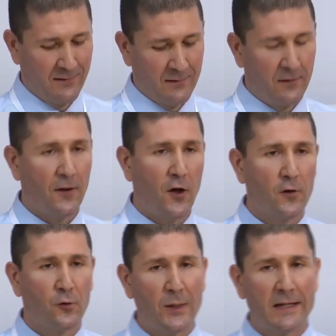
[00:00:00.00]
to
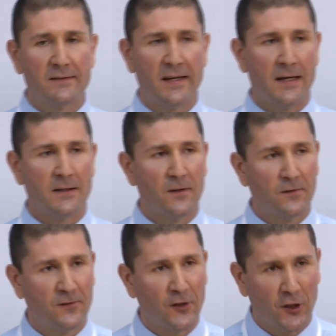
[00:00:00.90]
those we intend to
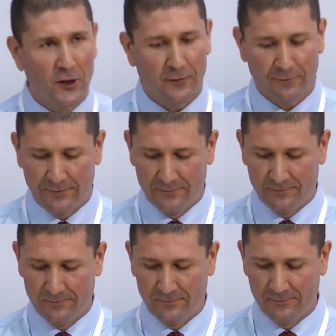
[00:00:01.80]
serve,
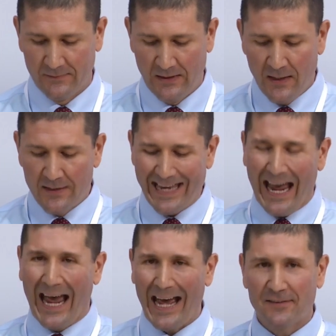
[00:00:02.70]
to
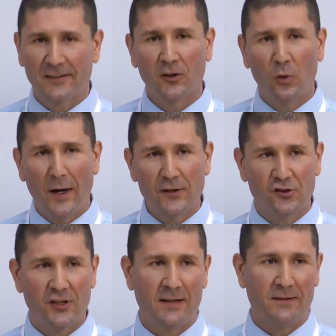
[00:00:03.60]
ask
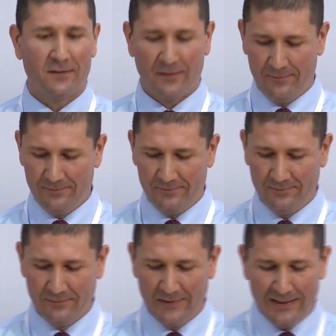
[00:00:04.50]
questions,
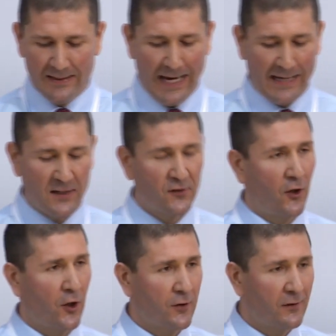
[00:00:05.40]
and
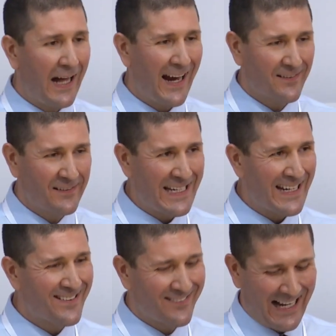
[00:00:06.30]
internalize the
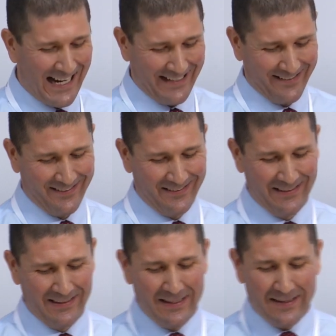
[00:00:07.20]
insights
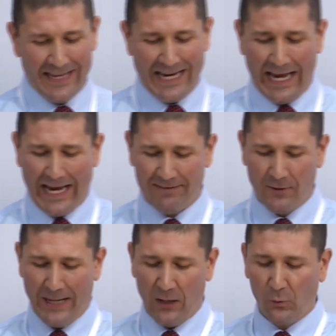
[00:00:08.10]
they have
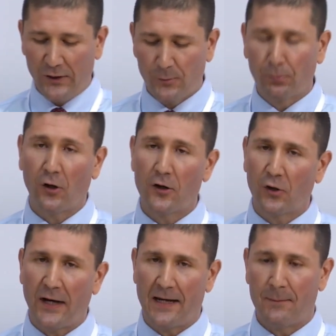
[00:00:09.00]
about which
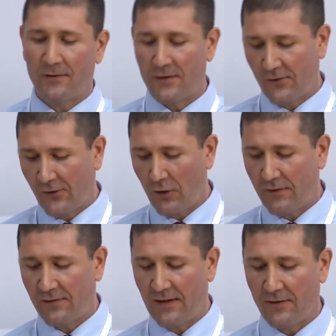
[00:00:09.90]
programs and
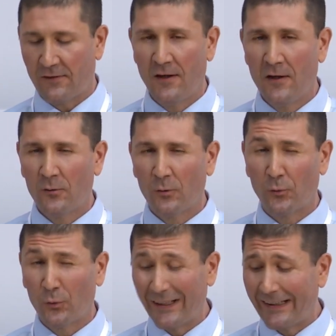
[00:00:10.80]
services would
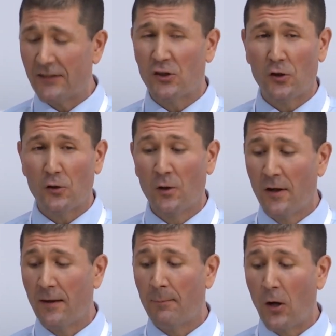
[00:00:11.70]
really do
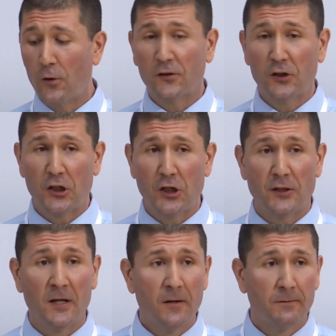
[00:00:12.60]
the most good
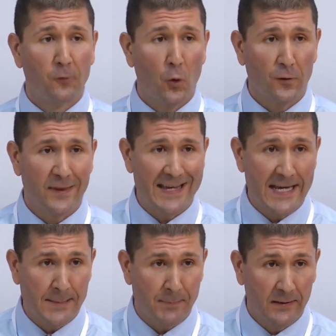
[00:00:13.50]
for them.